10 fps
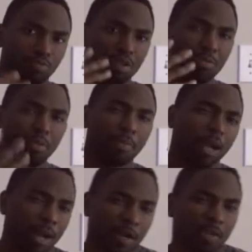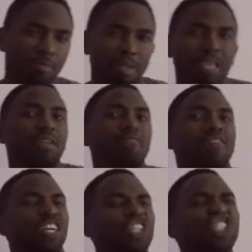Be prepared to be
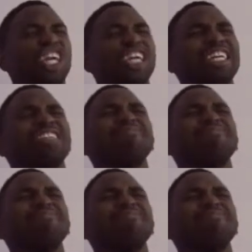shaken